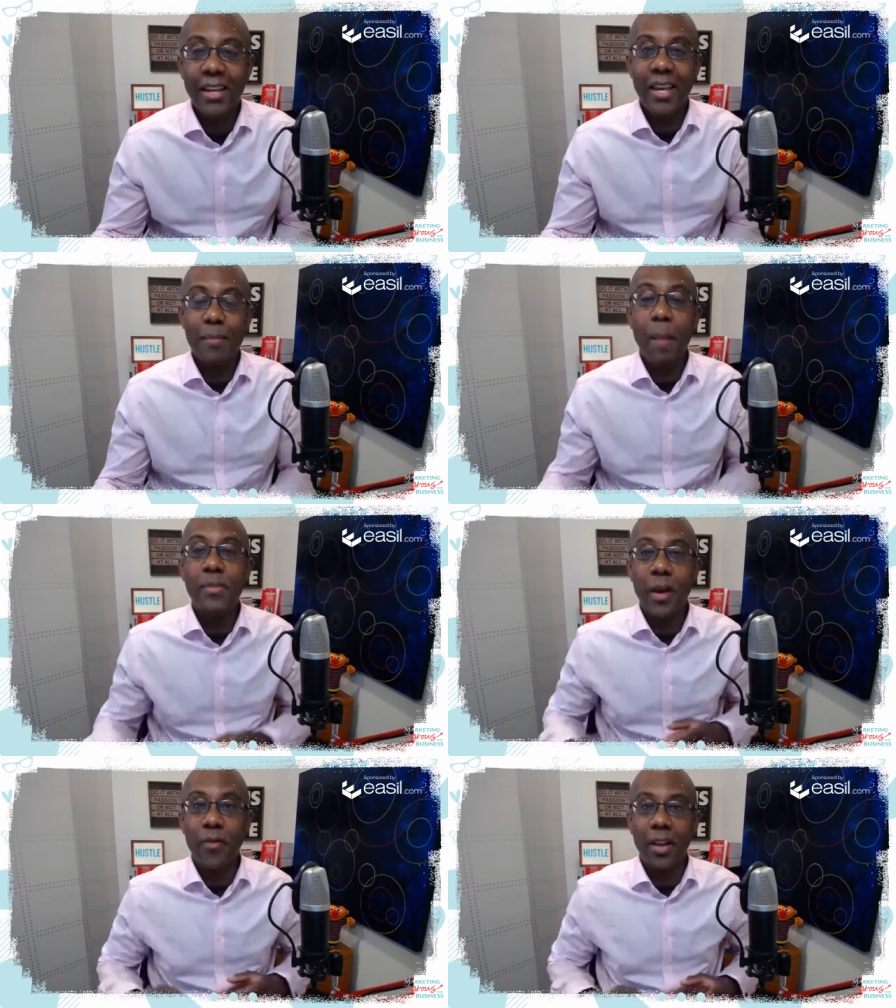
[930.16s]
Kim,
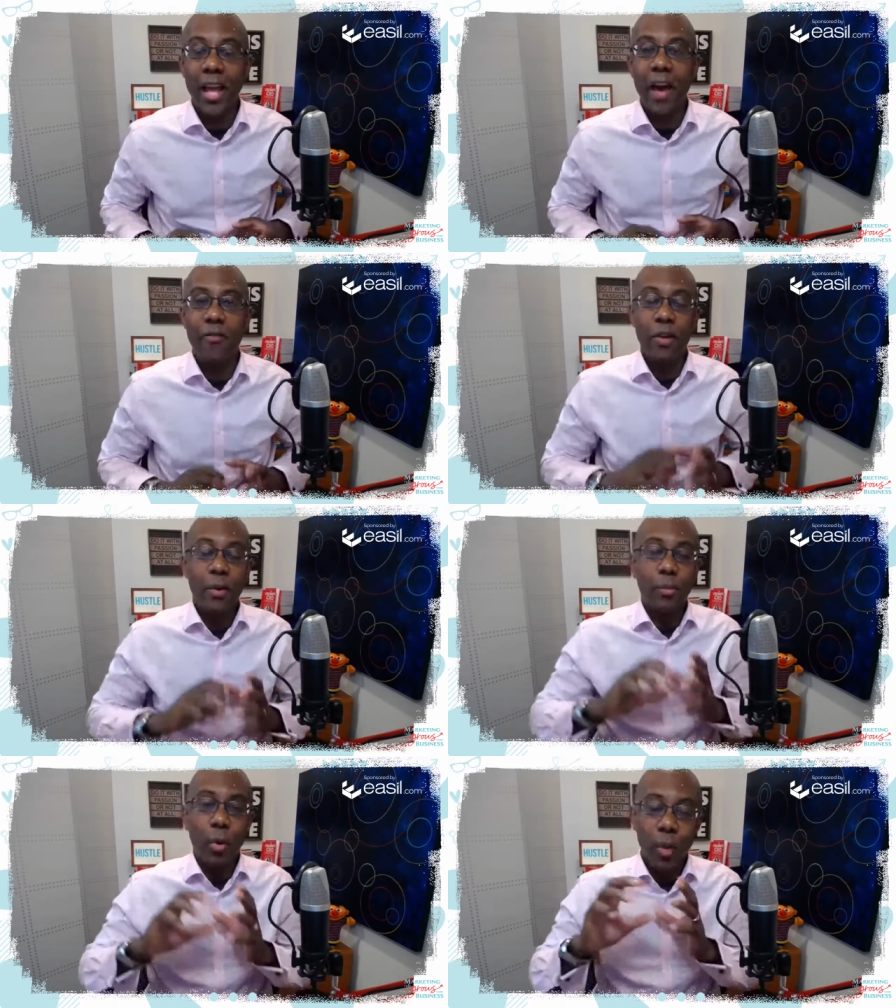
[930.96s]
I'm definitely have
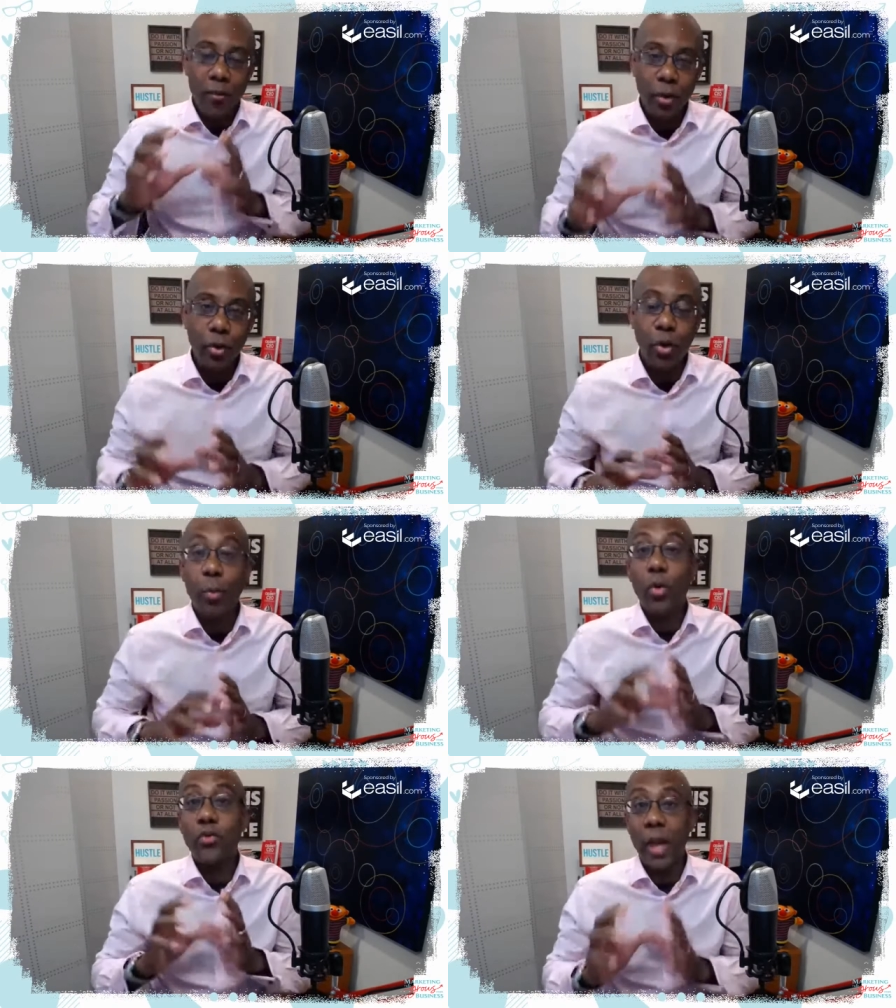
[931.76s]
more revenue, a
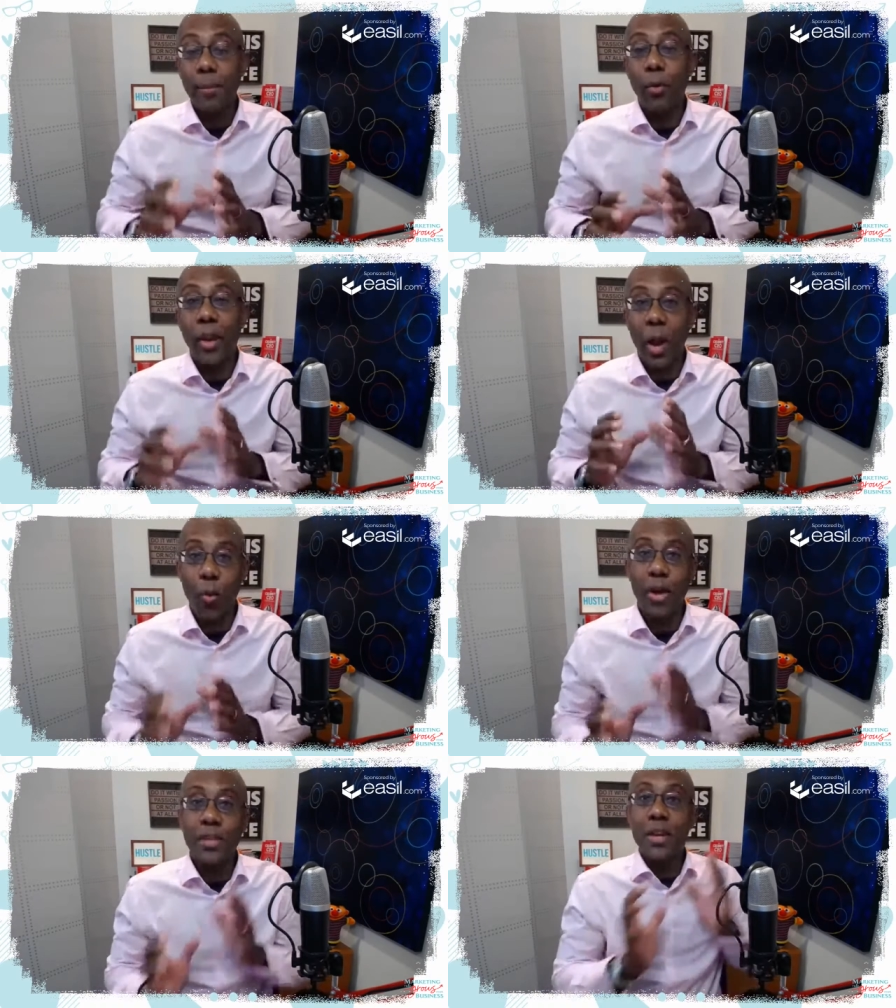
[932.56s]
little more stable than I
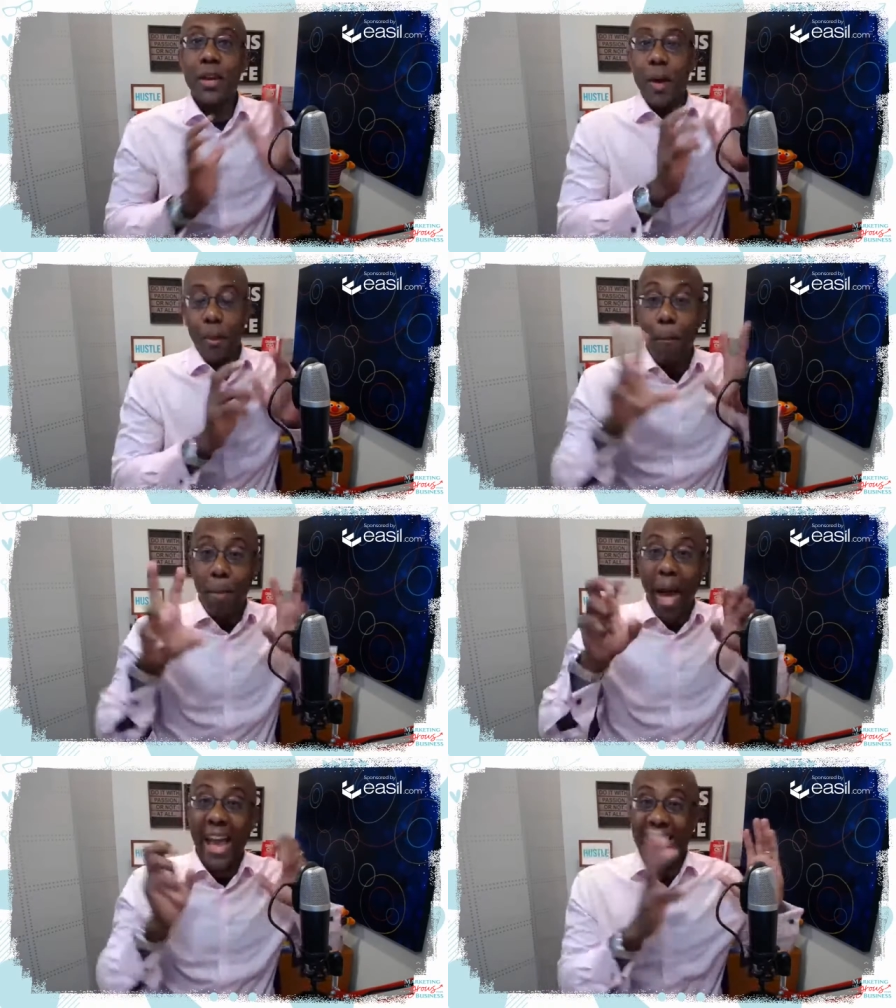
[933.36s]
was
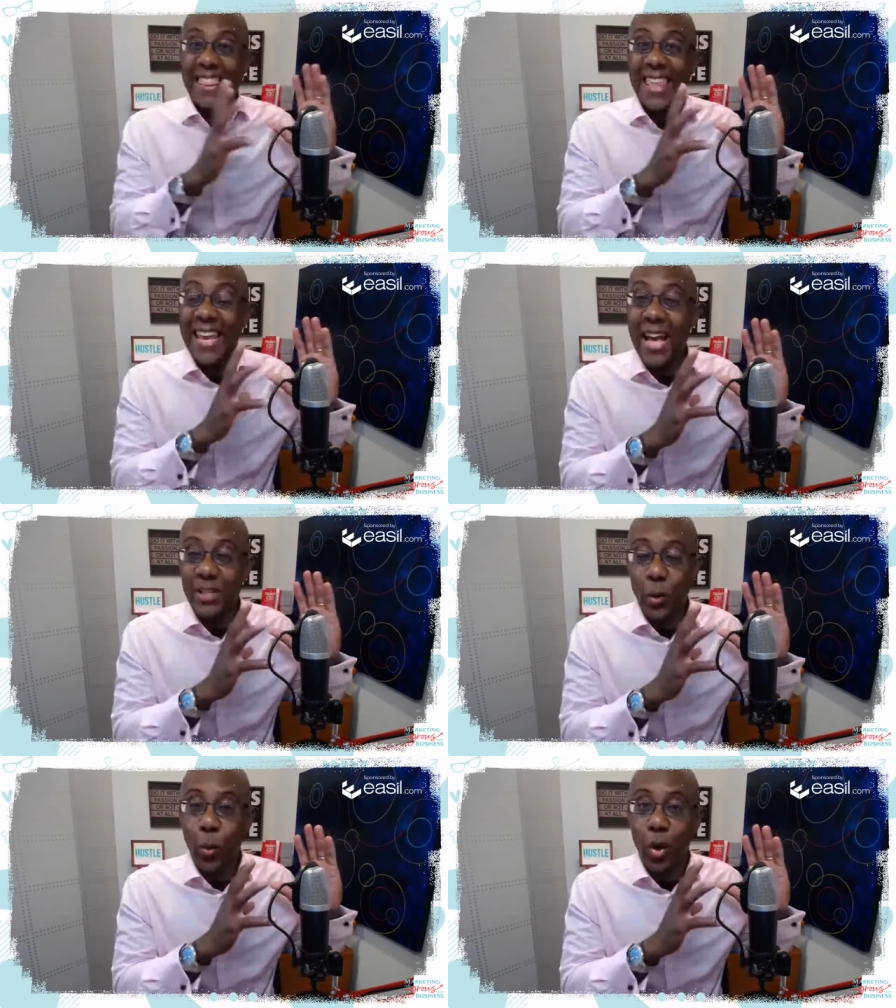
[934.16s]
back then,
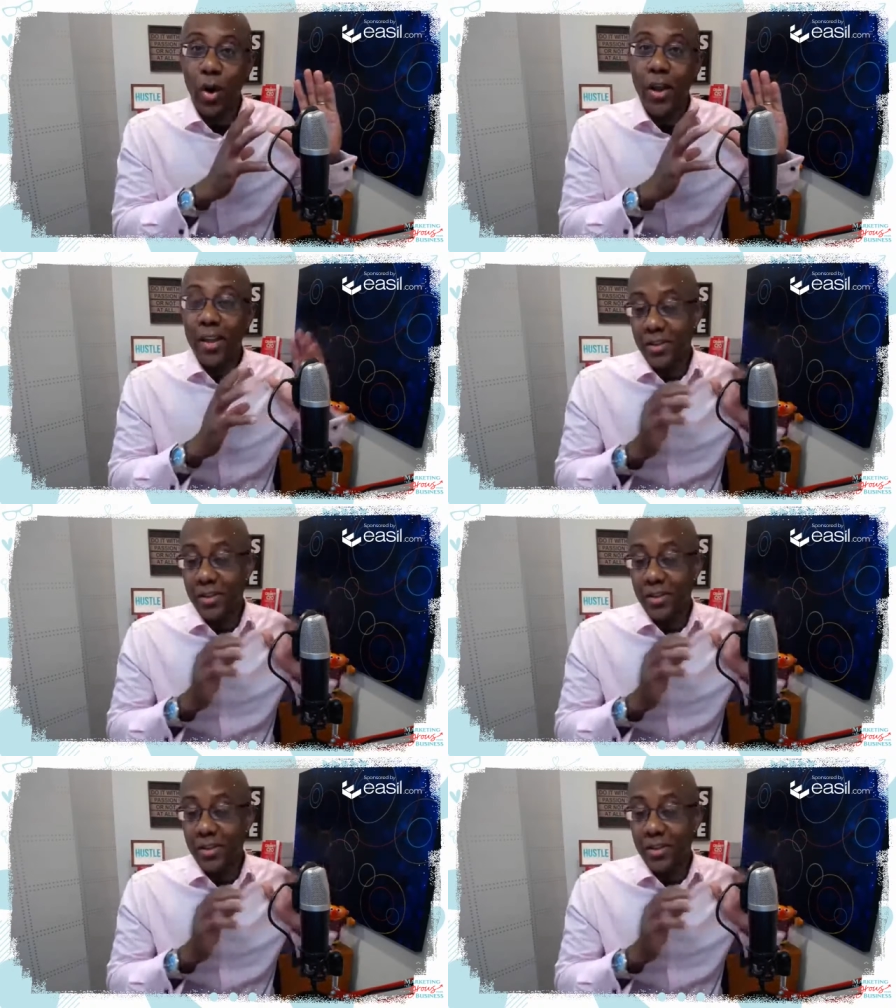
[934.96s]
as it were.